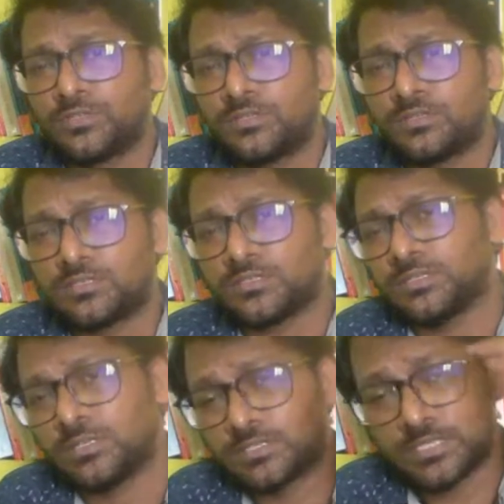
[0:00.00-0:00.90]
the
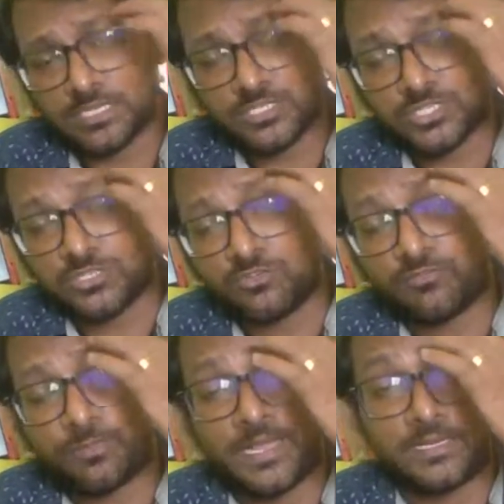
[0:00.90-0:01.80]
succession
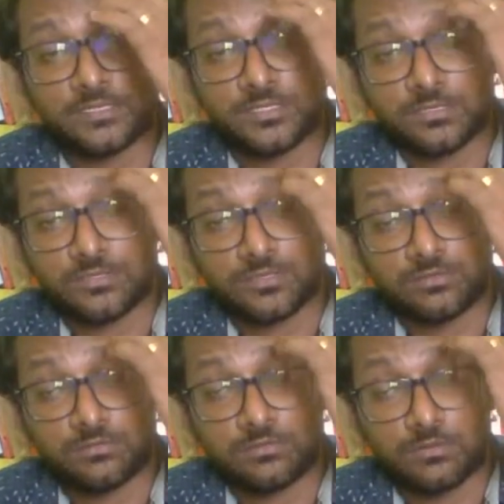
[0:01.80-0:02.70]
of plants.
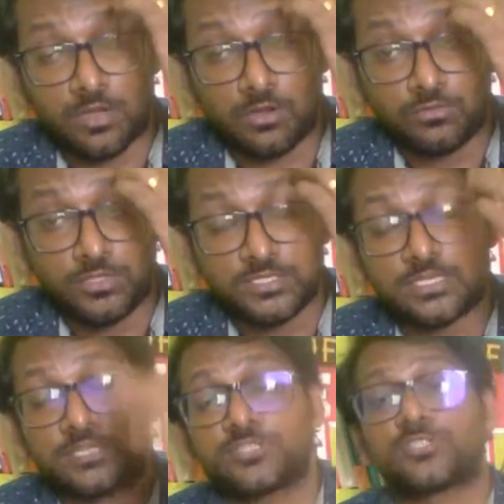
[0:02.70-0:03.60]
So how this
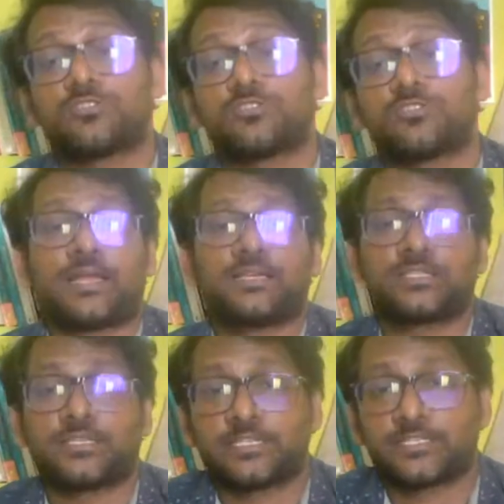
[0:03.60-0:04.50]
succession of
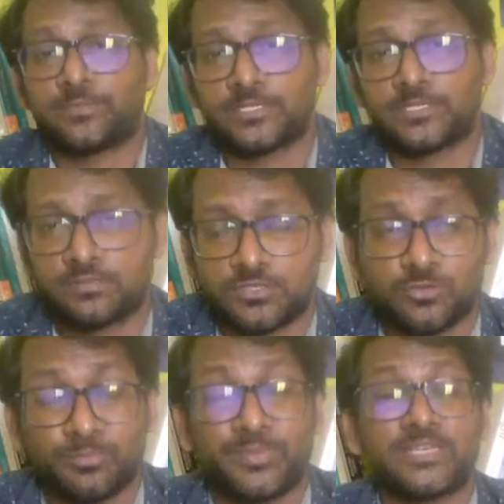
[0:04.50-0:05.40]
plants takes place.
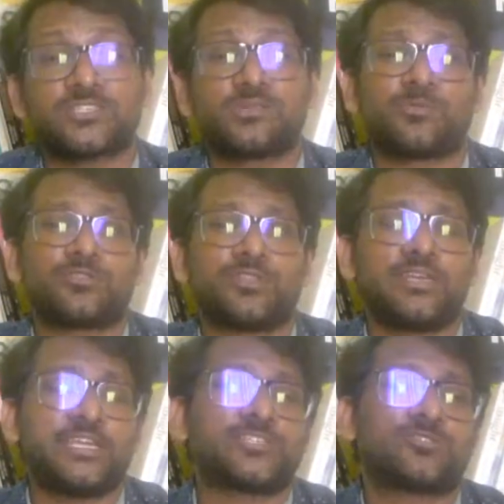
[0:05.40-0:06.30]
So based upon the
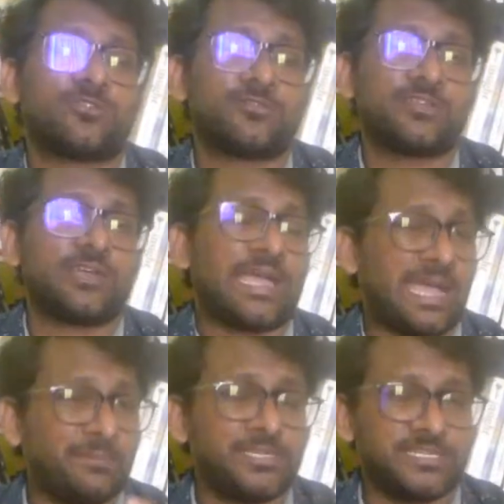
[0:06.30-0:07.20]
nature of the
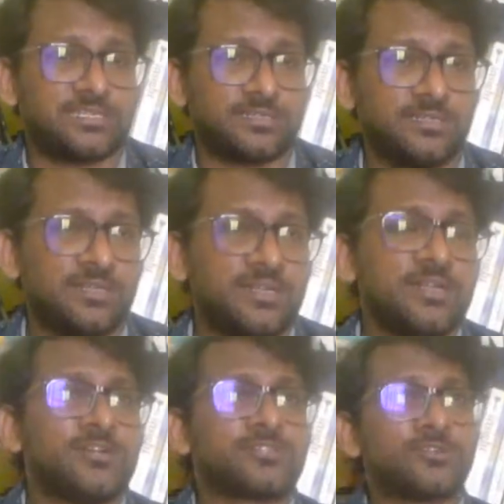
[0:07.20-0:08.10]
habitat.
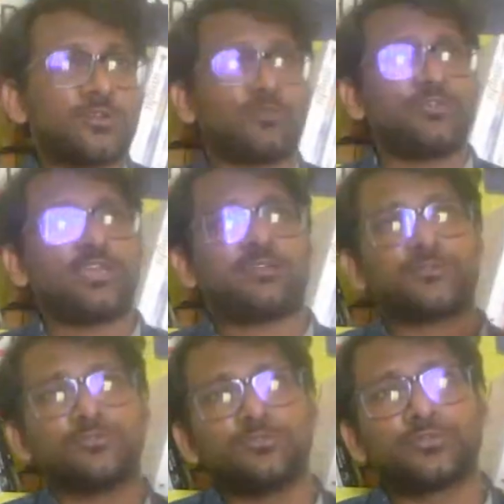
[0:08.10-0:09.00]
So now we
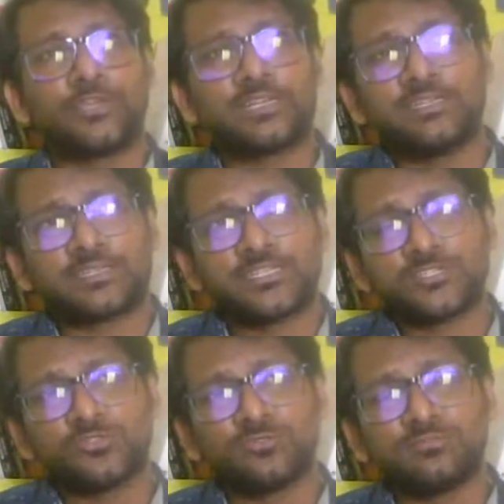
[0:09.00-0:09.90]
have to quickly
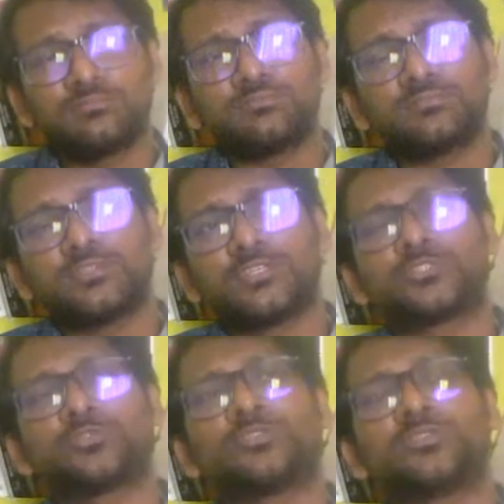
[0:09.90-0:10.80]
resume
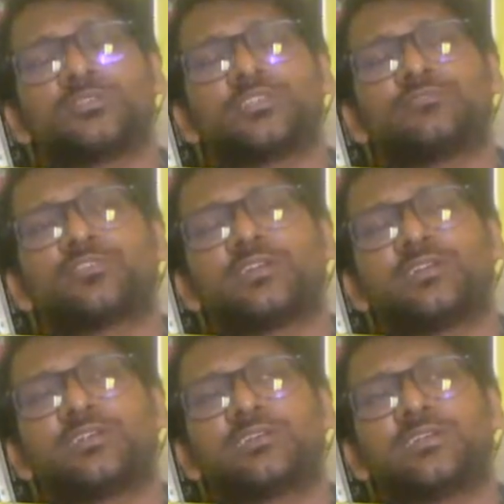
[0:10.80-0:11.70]
to the
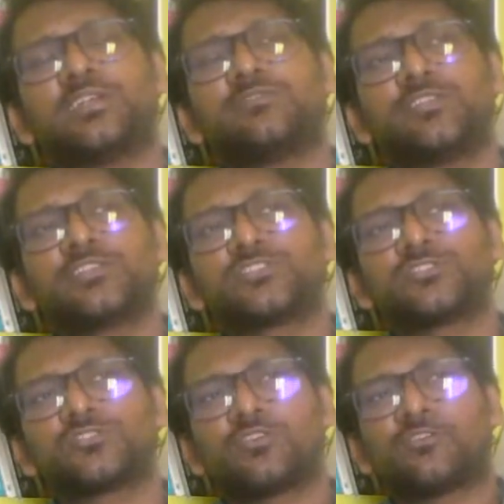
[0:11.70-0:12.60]
different
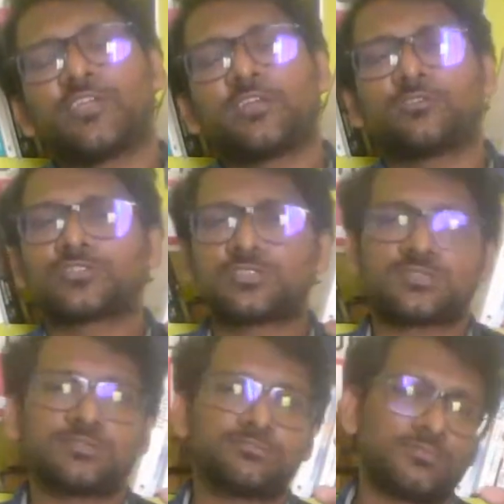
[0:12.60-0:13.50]
definitions of
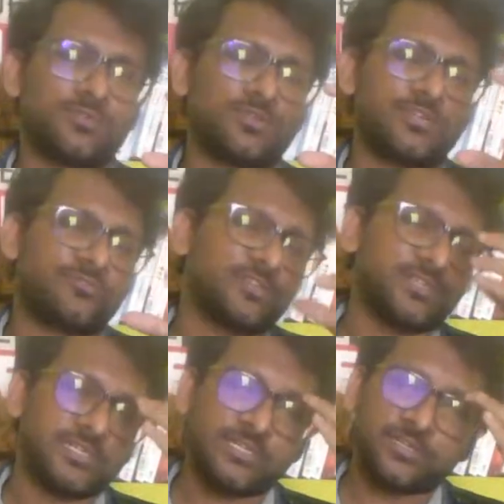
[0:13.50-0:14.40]
ecosystem or
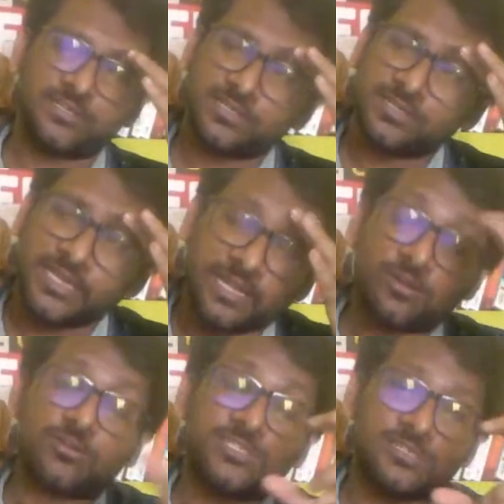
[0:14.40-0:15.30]
different
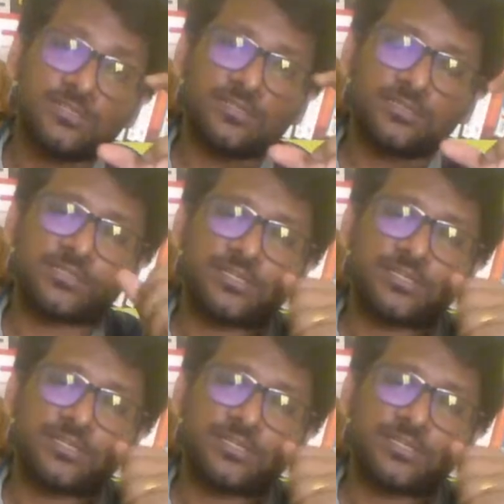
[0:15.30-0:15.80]
ecological